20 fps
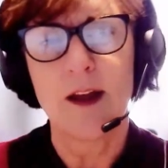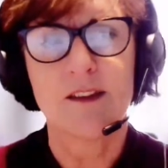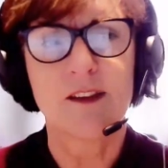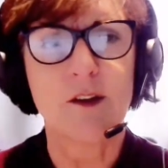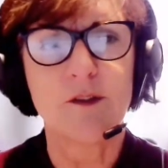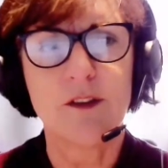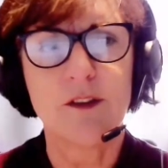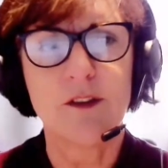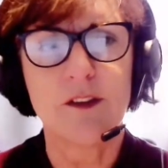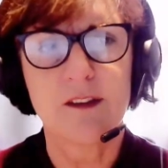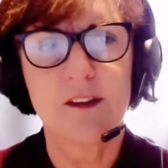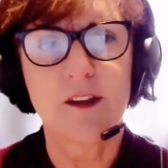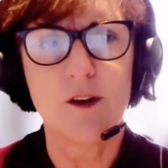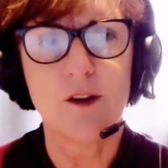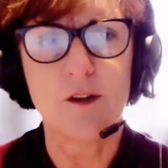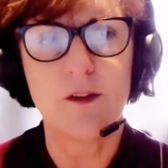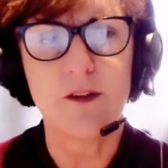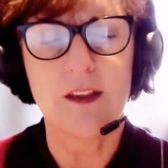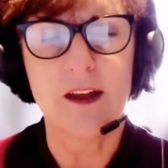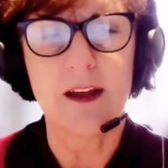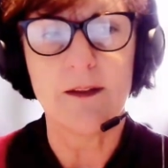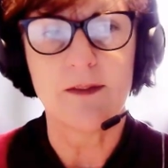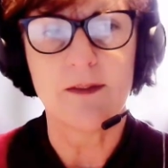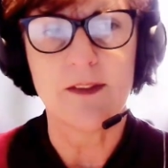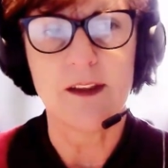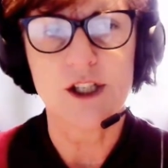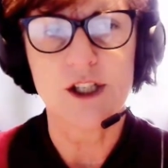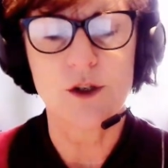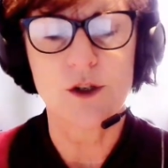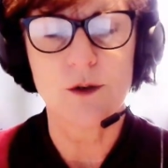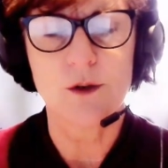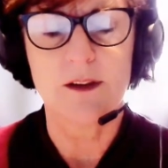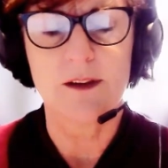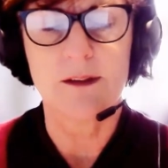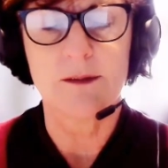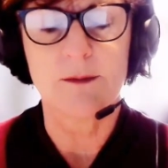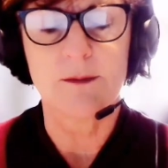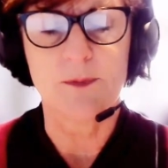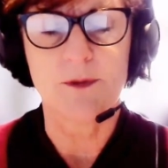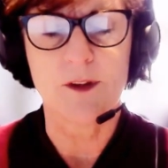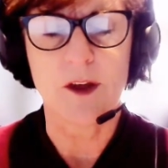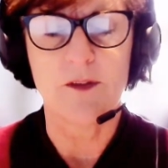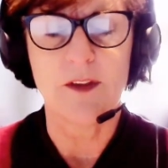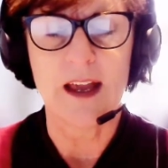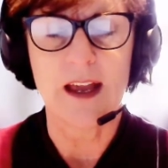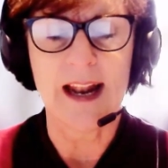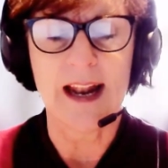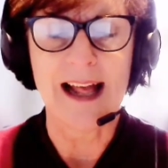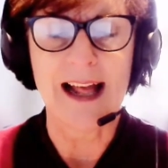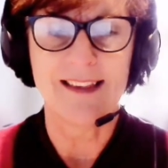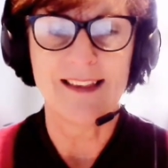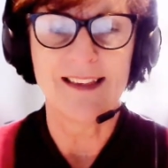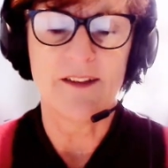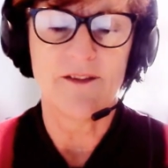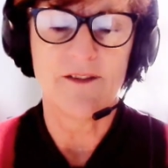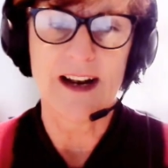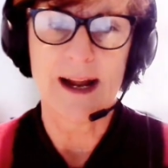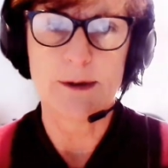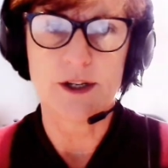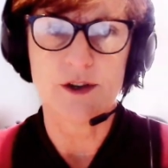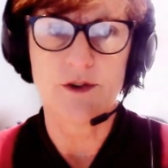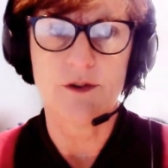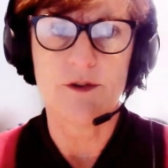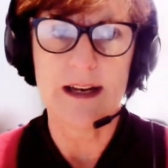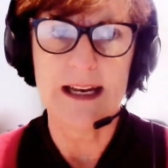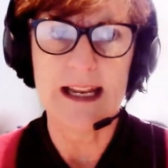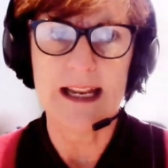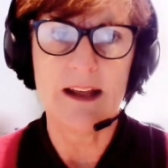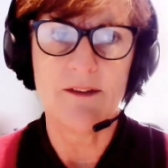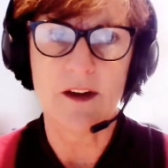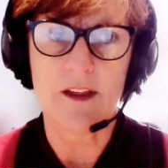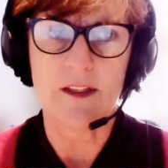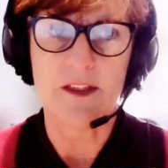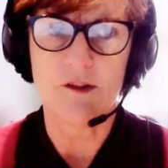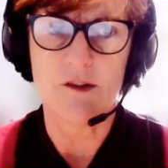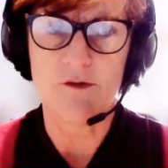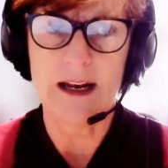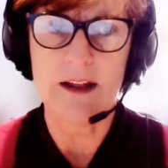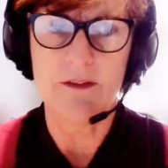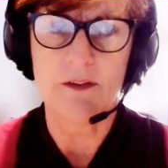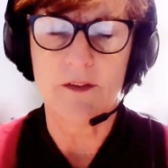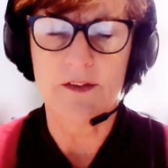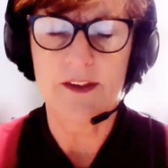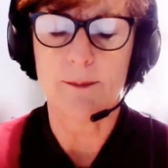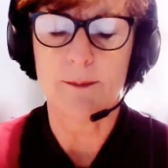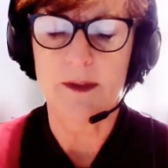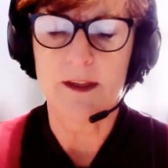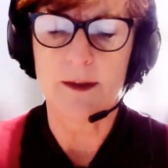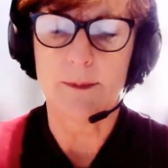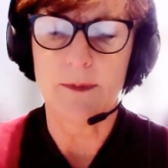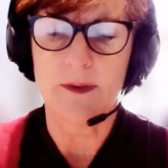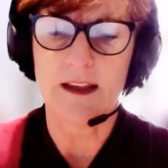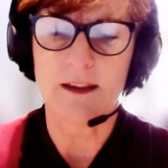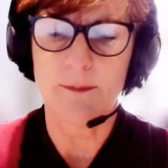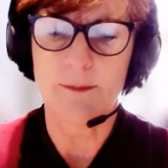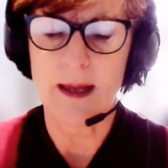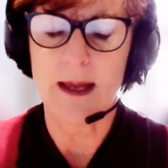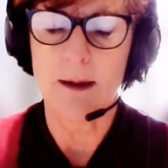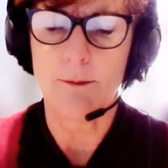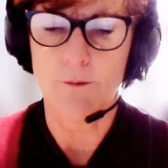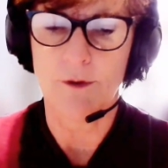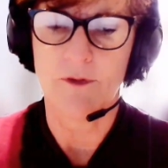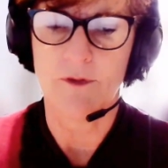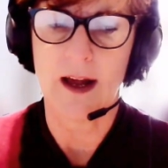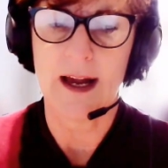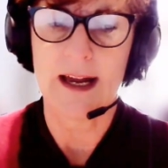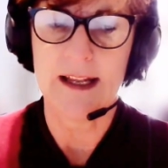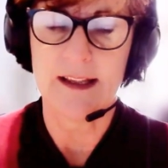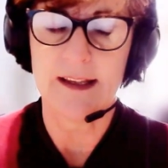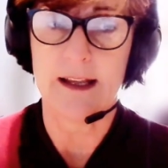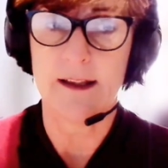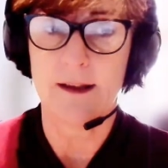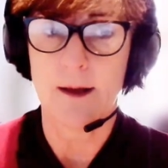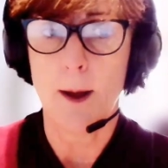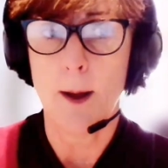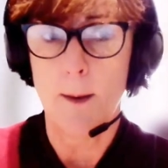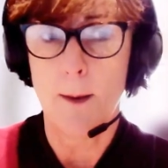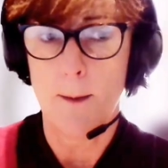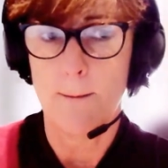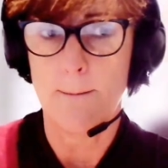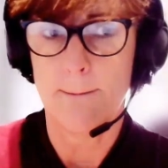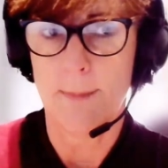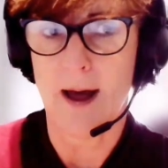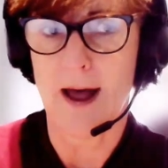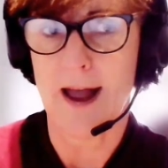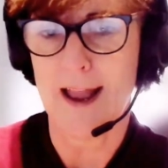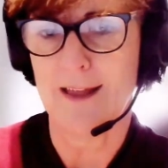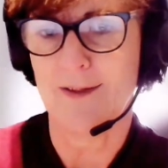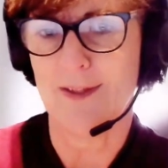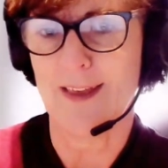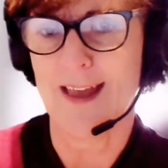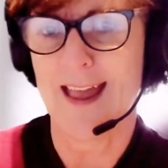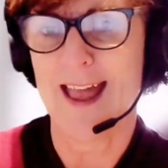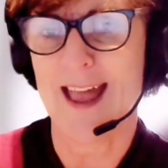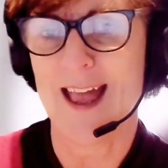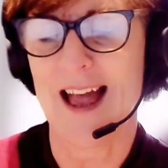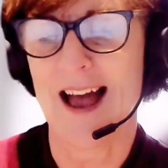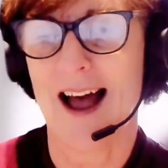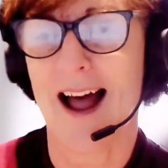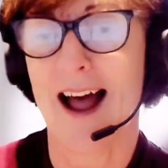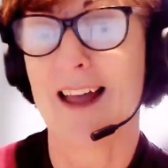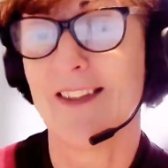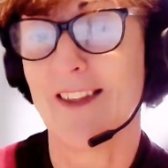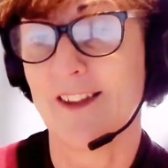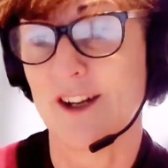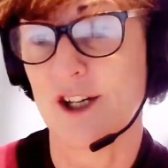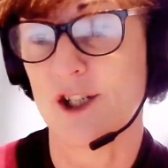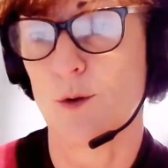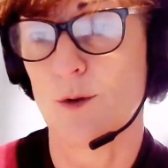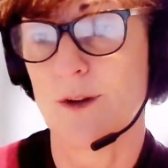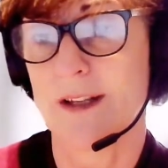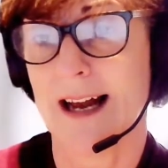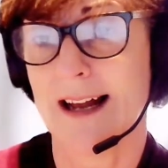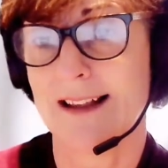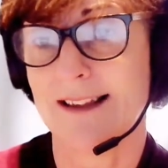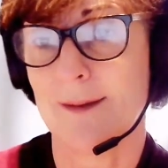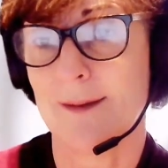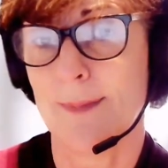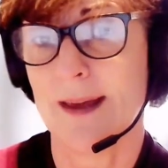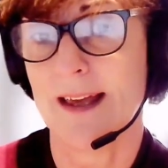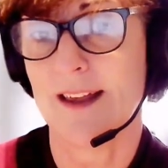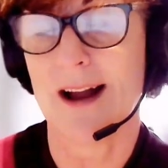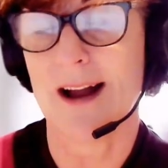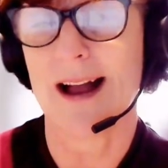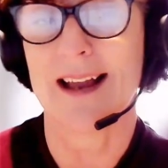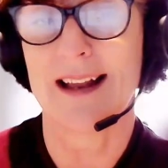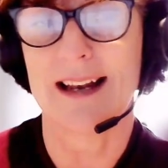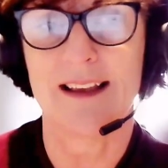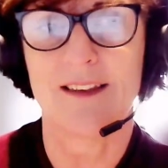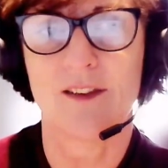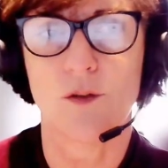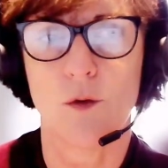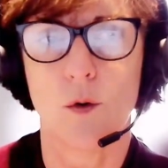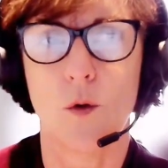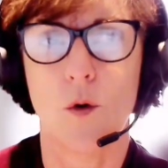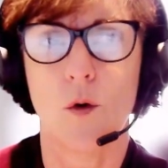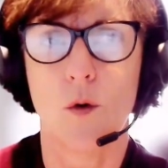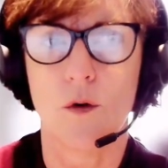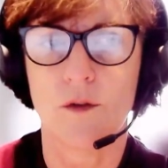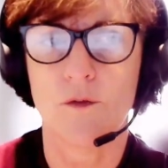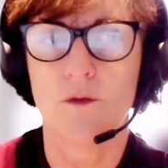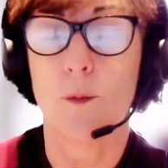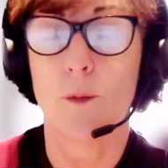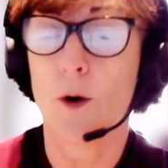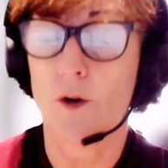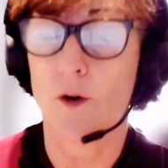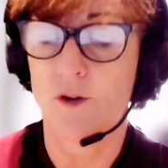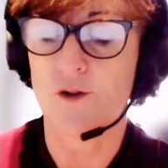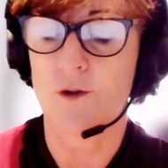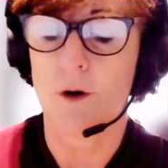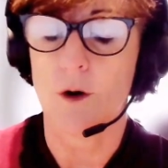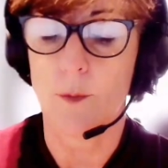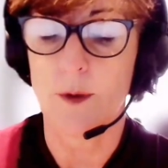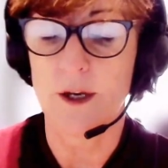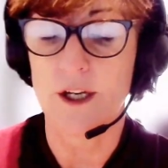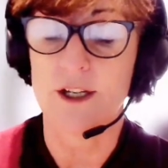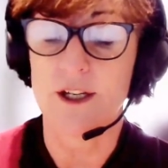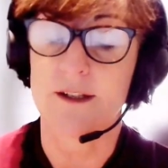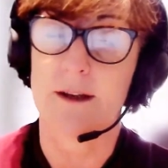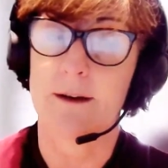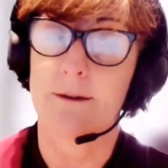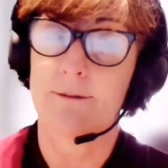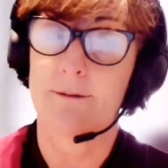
So an anti-inflammatory reliever, the relief of symptoms is being provided by either the short-acting beta agonist or formoterol, which is a